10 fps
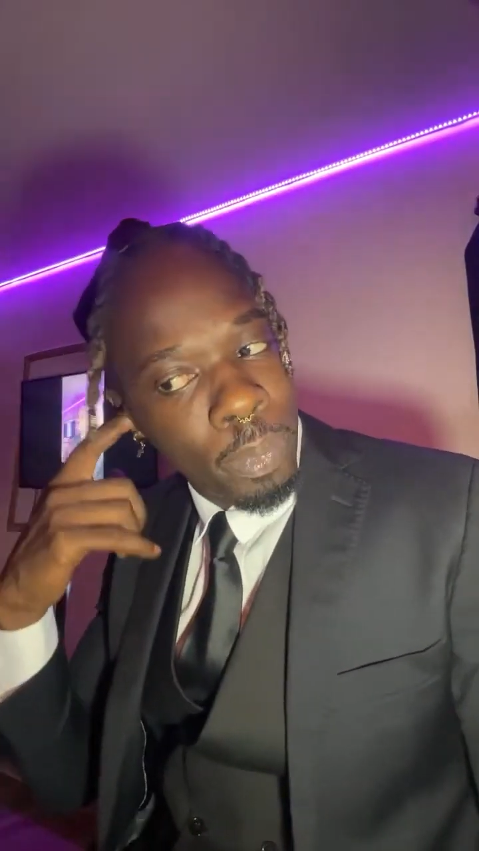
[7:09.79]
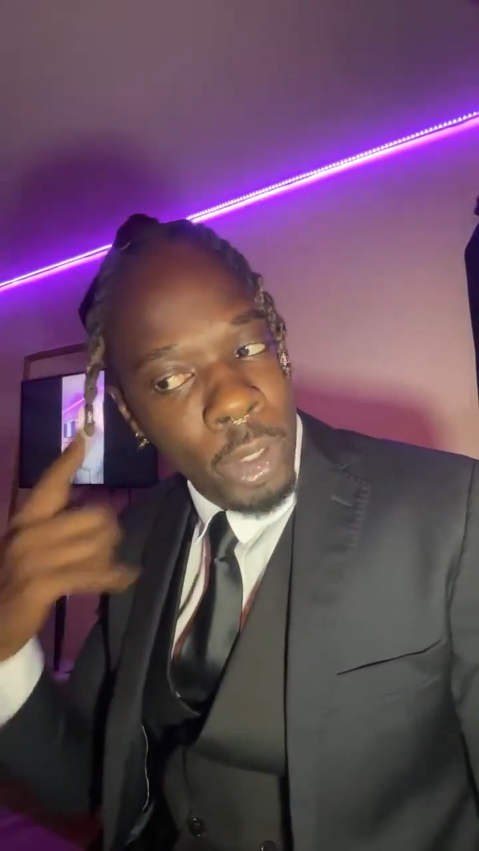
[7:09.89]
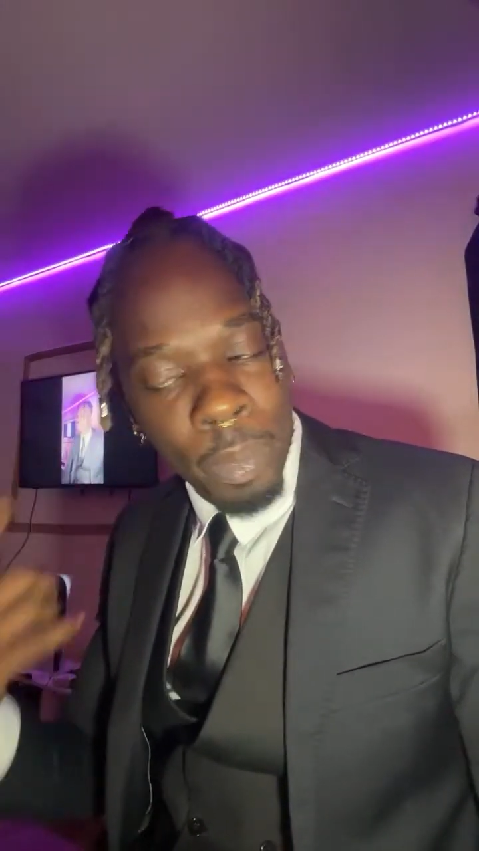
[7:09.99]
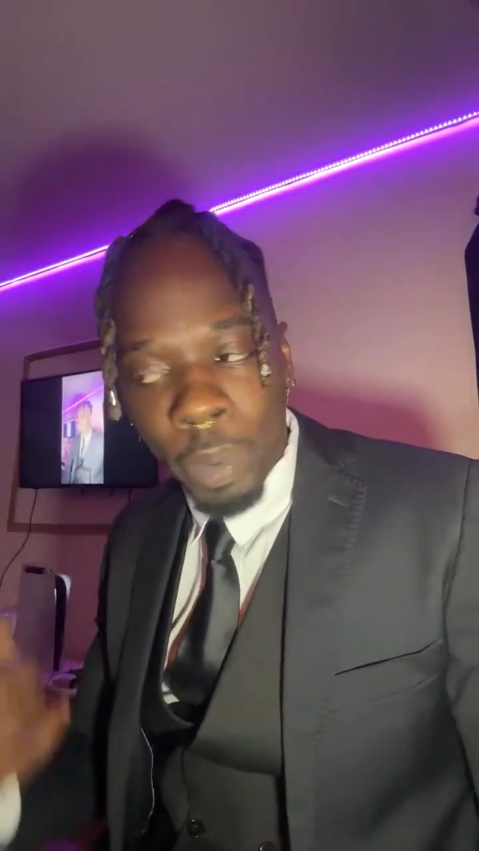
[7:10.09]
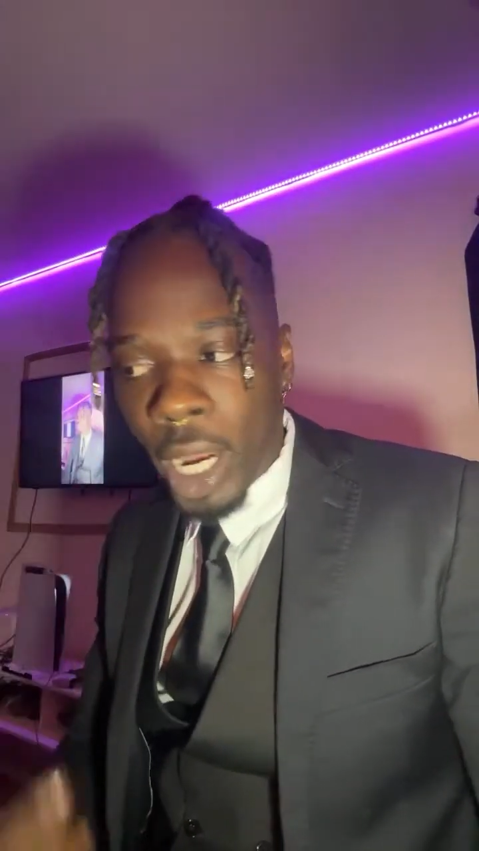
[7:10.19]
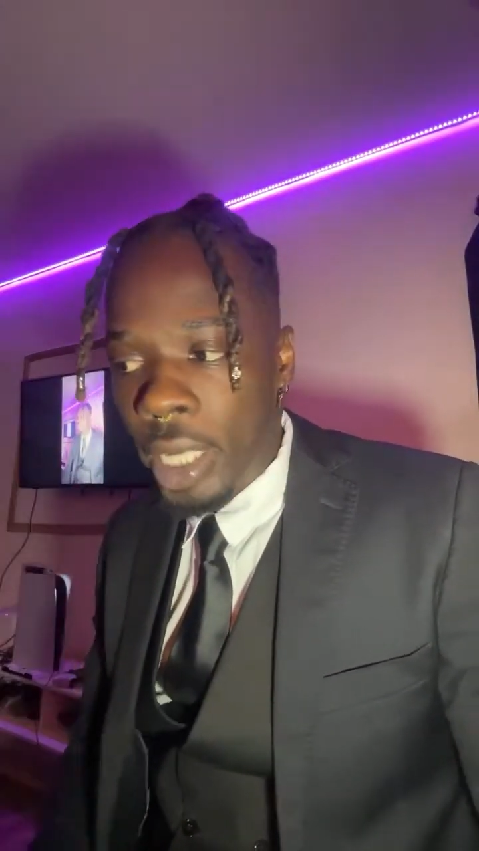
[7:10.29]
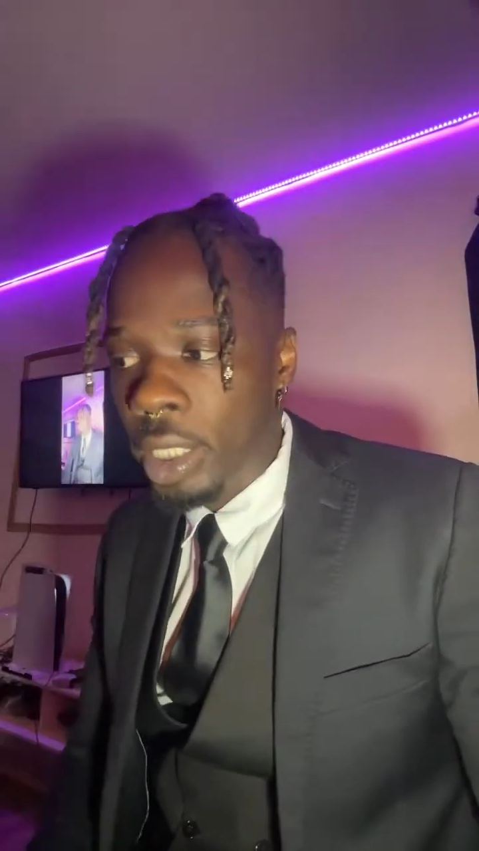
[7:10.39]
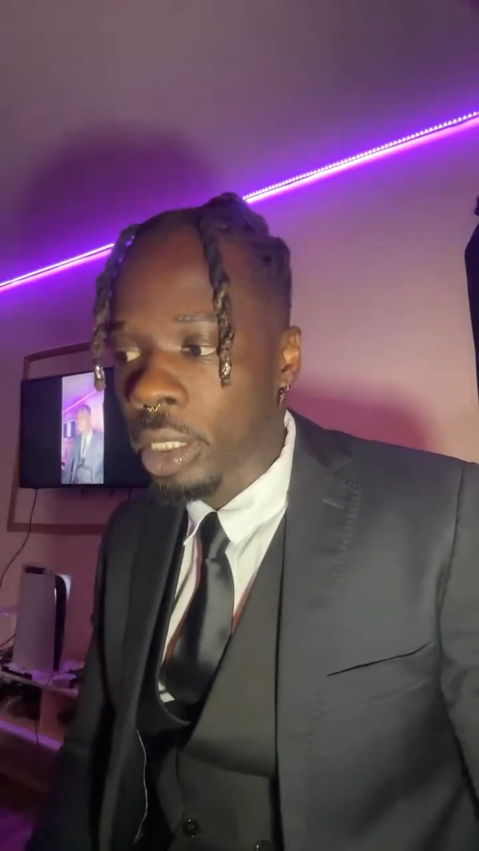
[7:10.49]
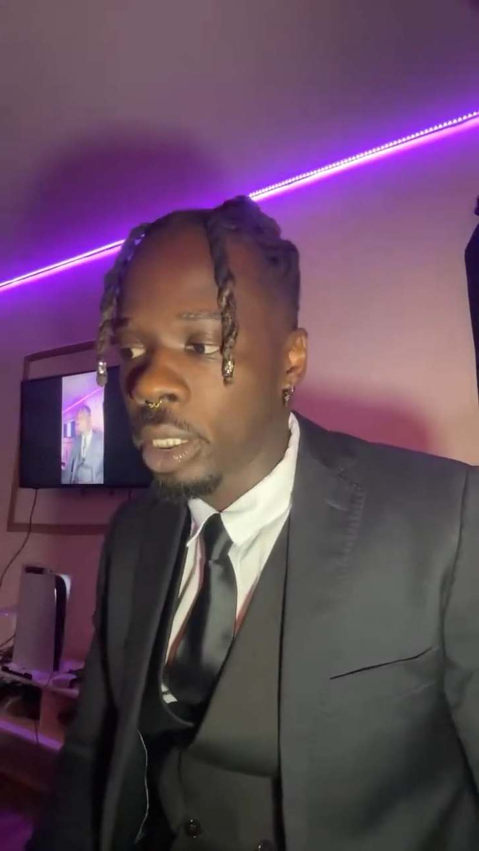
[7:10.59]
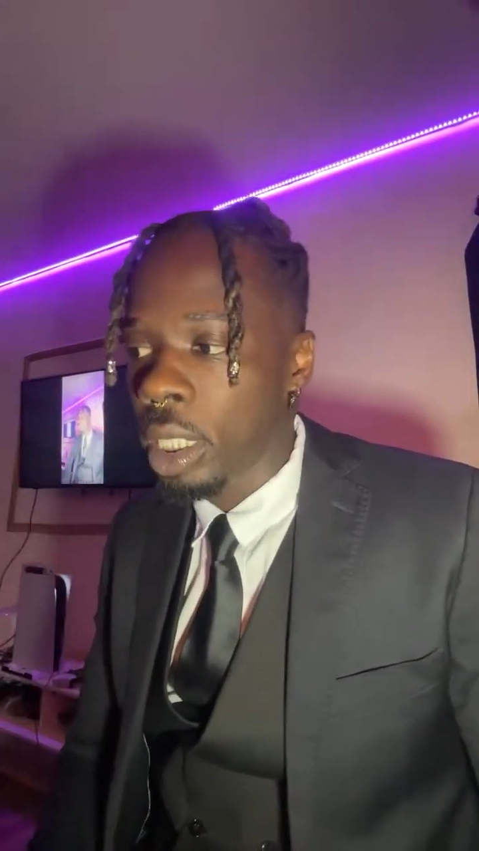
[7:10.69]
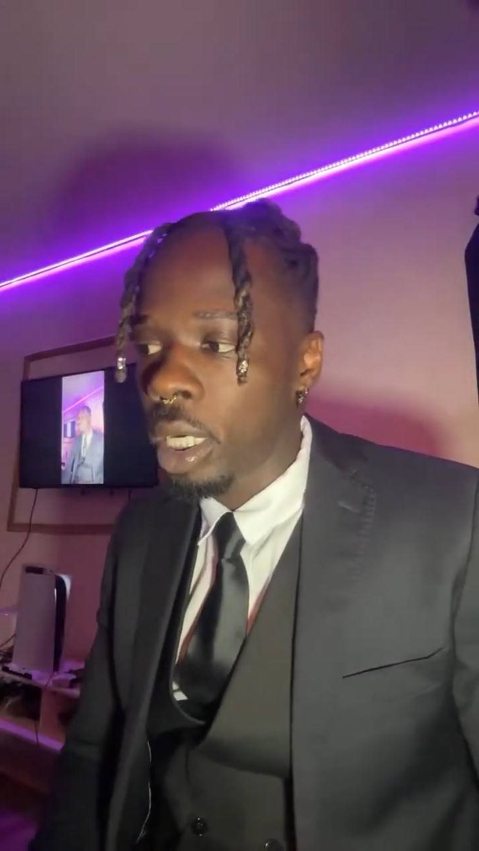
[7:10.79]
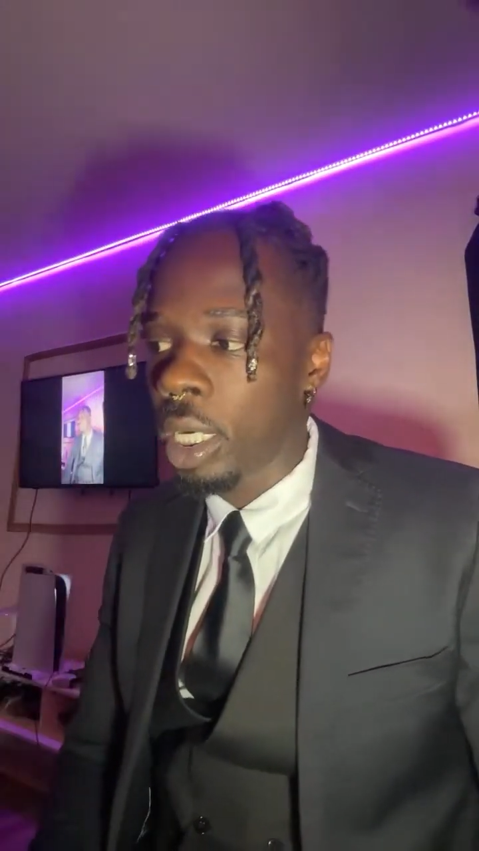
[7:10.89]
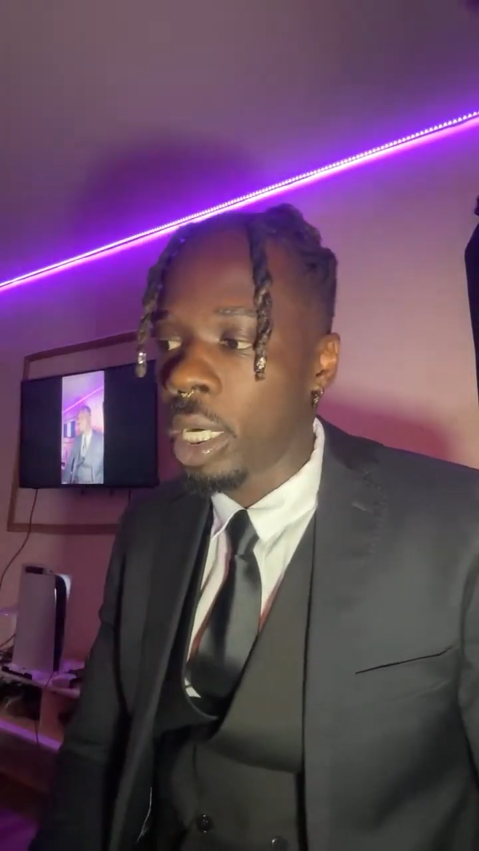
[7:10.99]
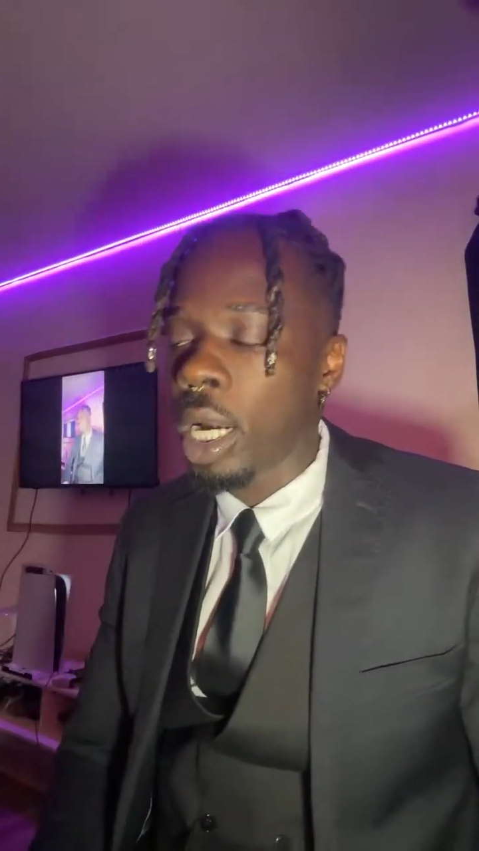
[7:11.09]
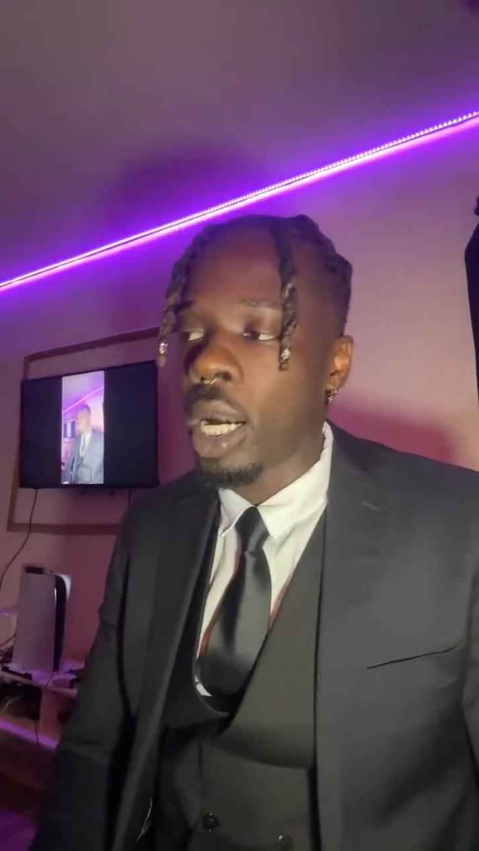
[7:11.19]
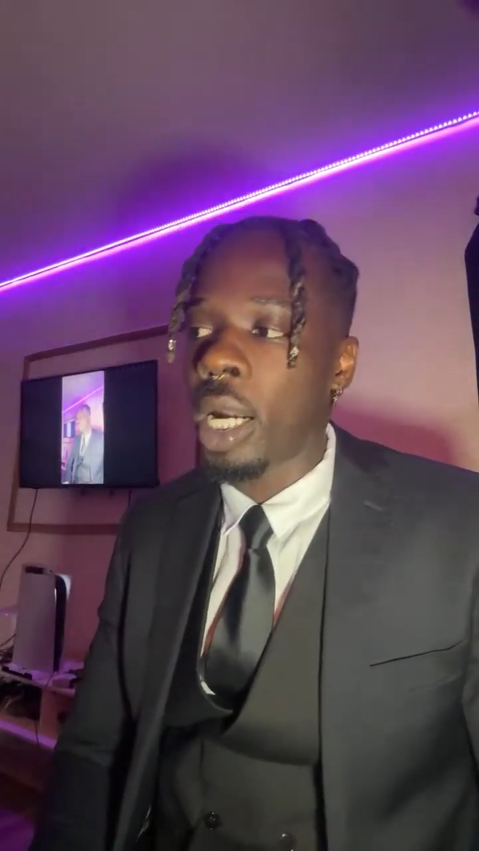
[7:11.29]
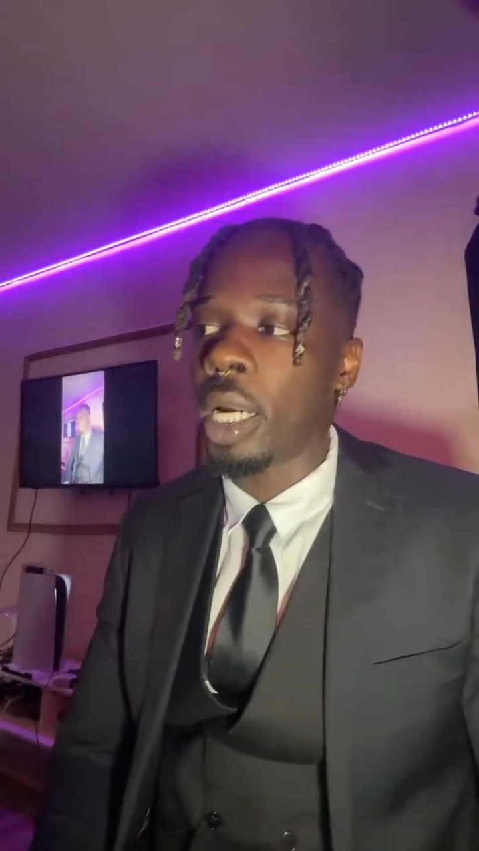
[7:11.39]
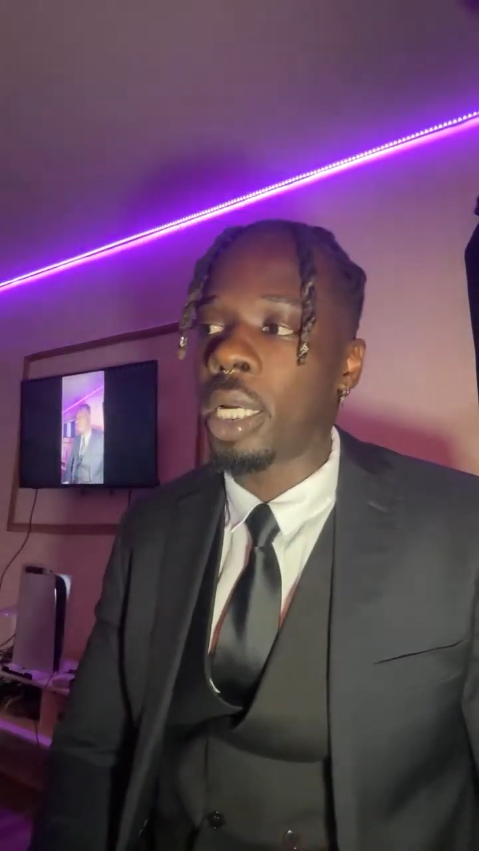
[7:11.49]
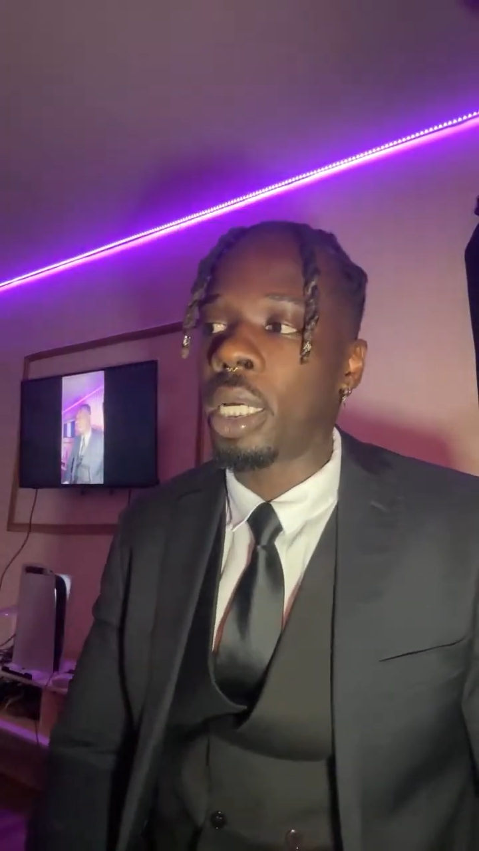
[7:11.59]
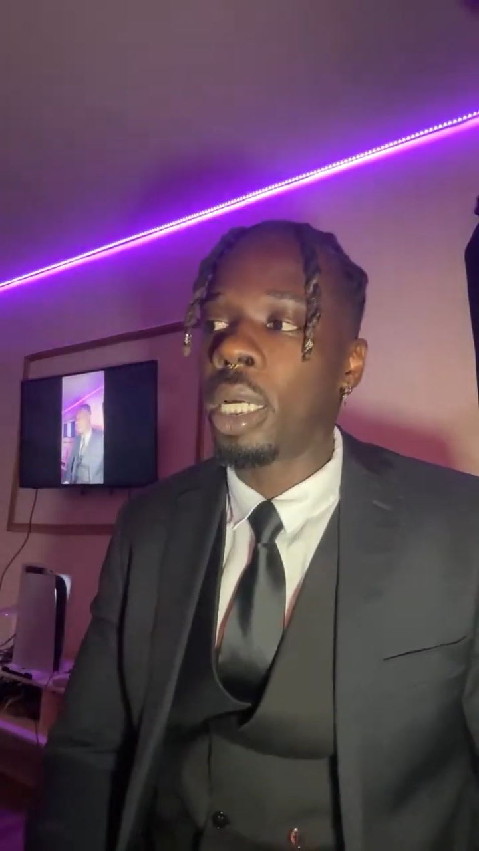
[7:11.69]
pre-parties
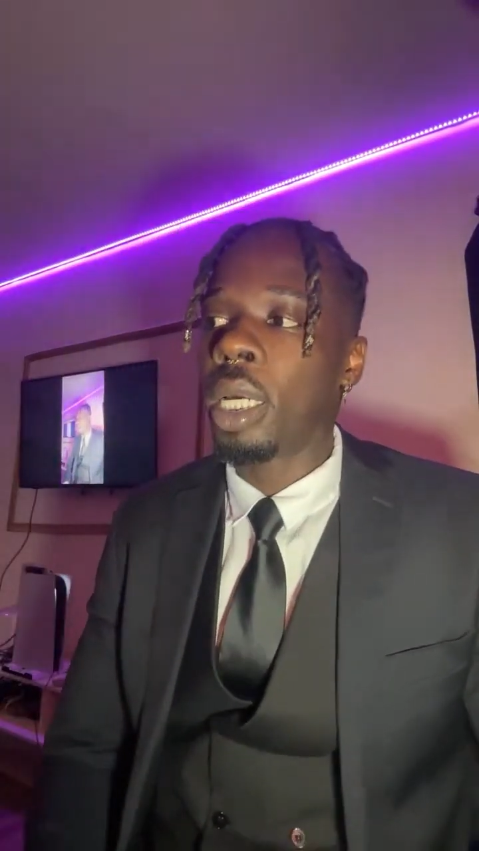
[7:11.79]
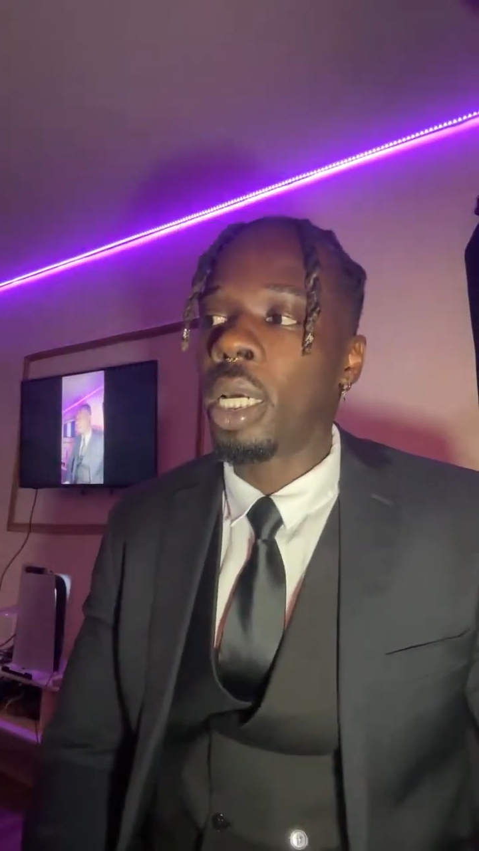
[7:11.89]
are